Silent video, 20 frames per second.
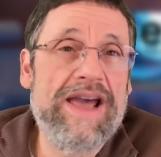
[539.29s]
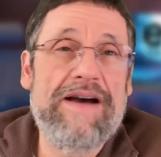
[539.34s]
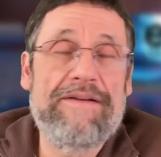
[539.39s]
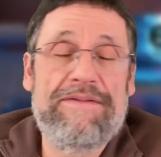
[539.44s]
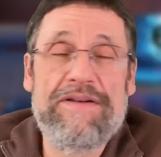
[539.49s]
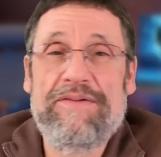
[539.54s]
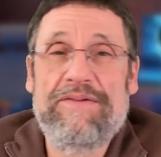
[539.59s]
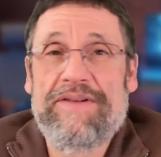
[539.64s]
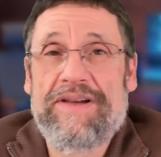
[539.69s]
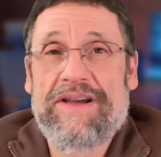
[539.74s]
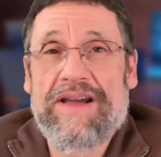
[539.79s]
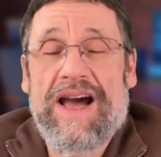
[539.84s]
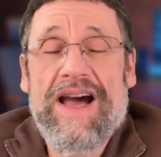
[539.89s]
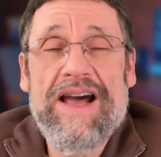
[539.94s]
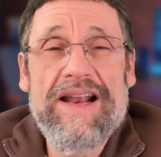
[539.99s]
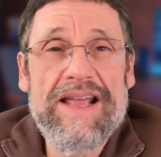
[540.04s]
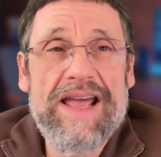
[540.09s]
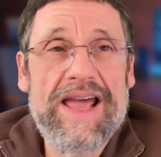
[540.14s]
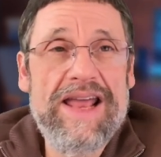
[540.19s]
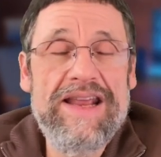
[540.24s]
If you've
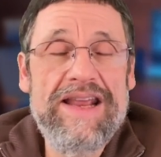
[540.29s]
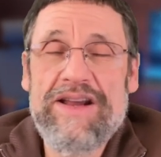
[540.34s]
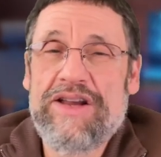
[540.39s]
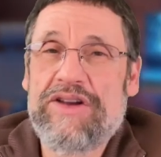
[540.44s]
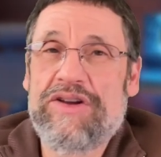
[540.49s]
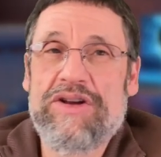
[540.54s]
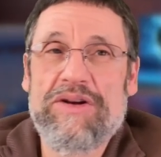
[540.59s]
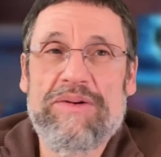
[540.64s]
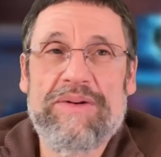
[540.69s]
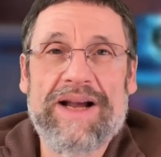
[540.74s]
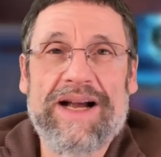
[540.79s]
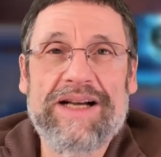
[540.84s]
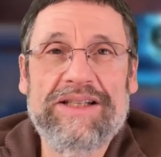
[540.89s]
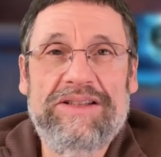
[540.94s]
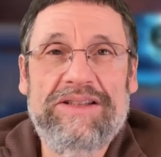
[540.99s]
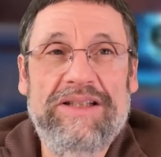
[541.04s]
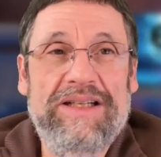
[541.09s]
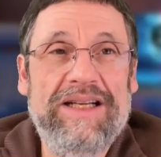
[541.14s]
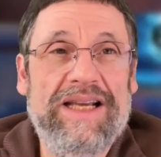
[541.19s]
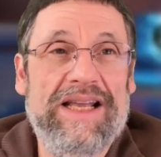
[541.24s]
got any
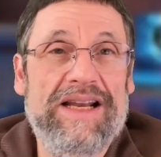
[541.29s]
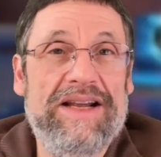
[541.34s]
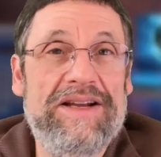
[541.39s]
curiosity